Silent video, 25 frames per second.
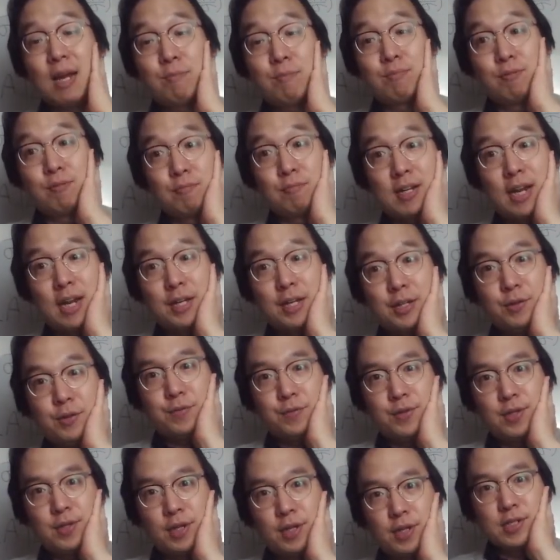kind of
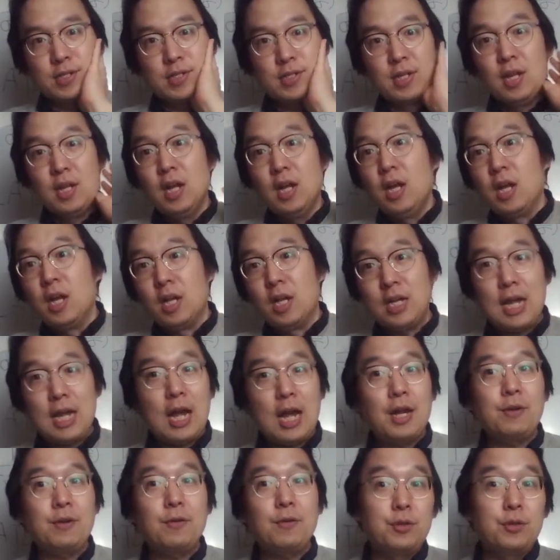things. A lot
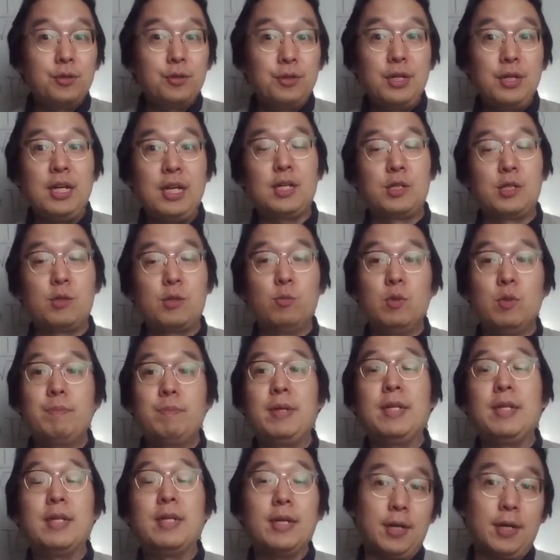of Greeks will be
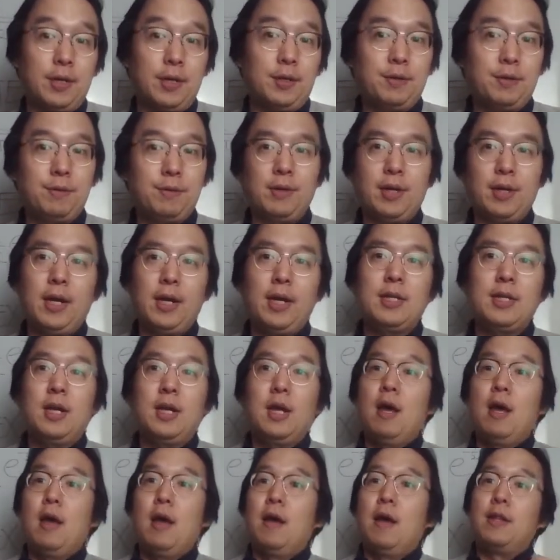there, right?
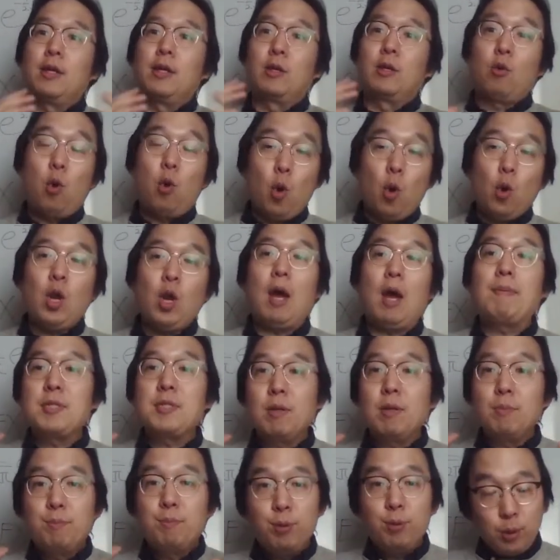The call
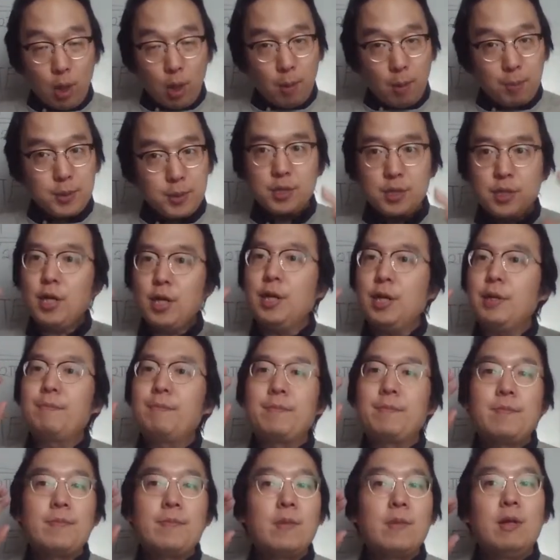option, put option,
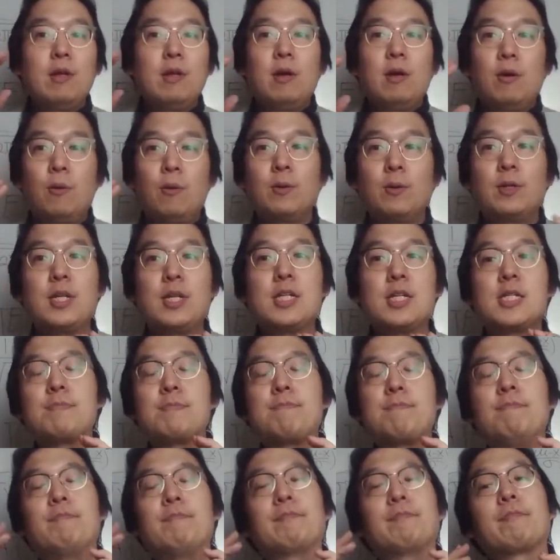all these
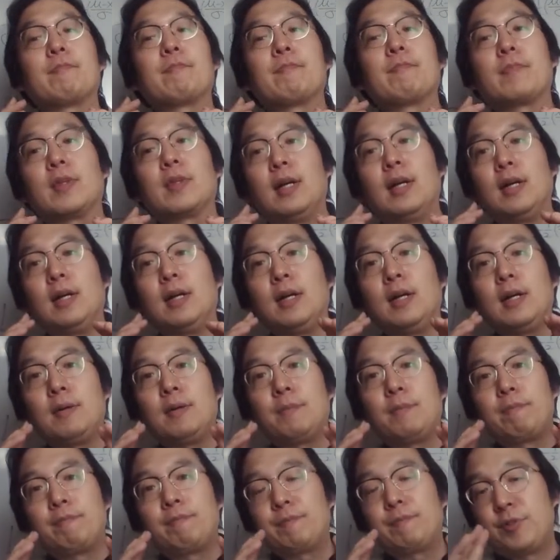
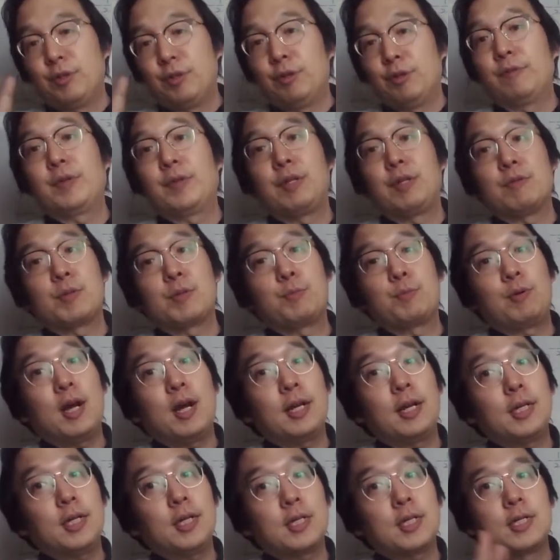derivatives
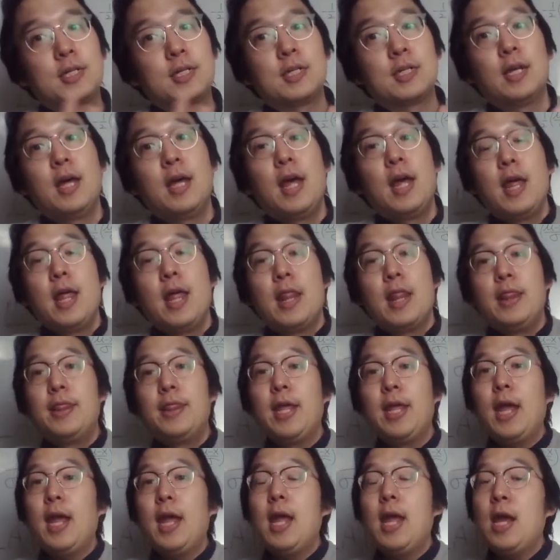products,
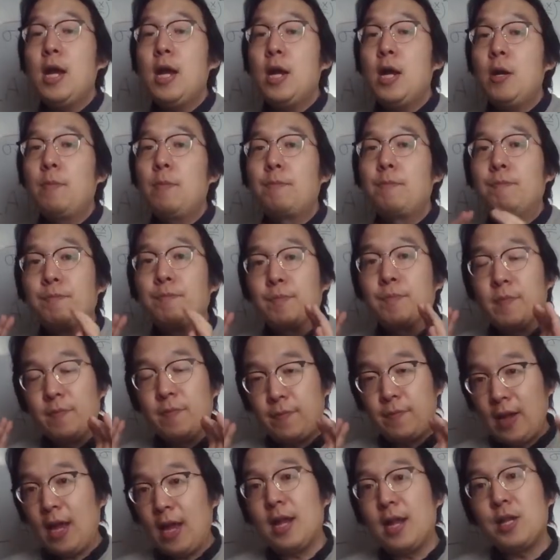their
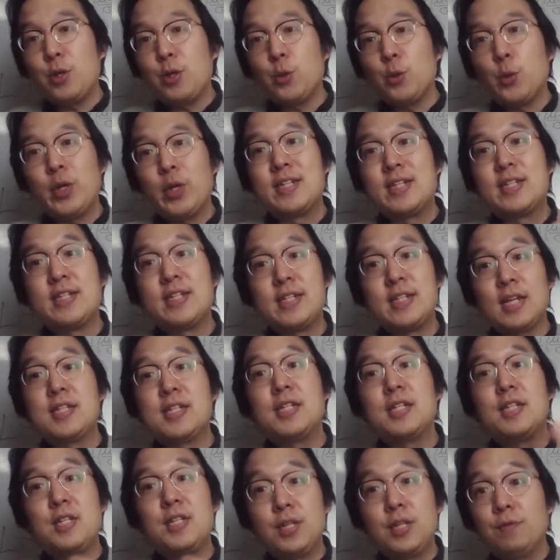value is
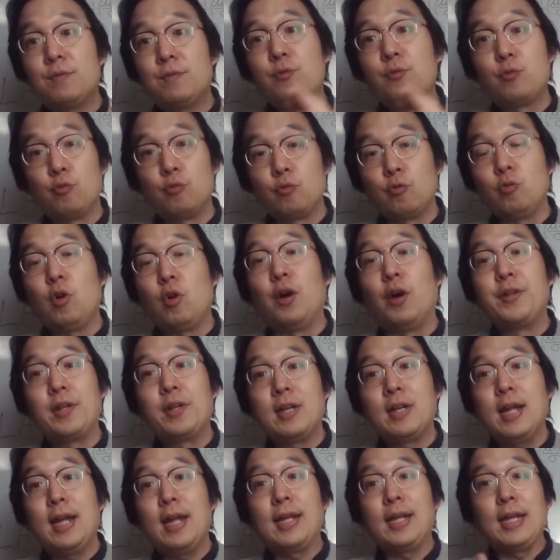sensitive to
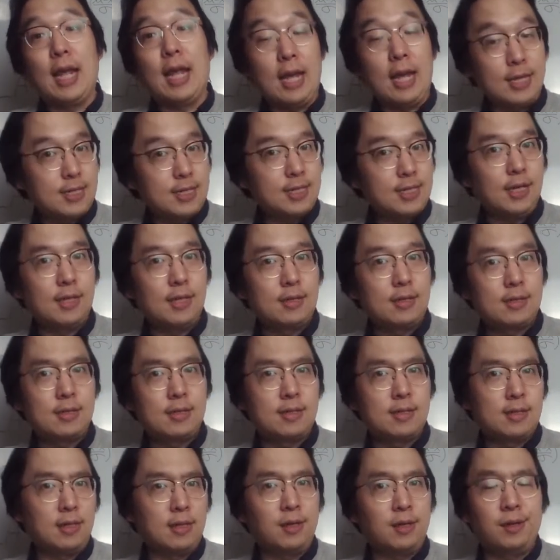underlying assets,
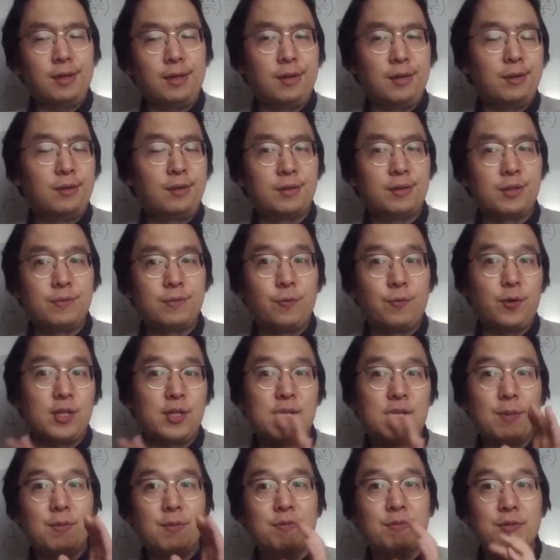for
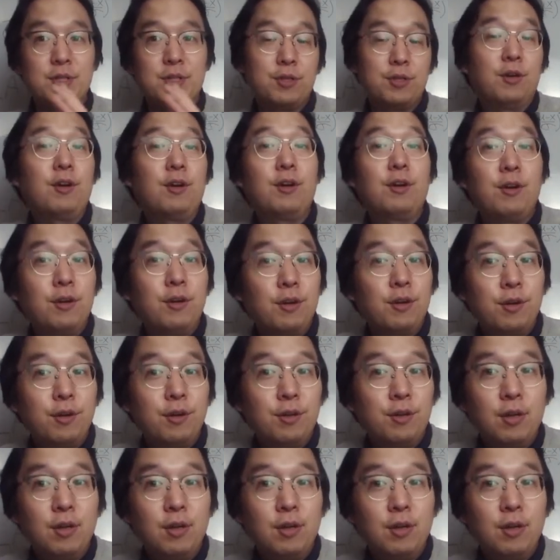example, return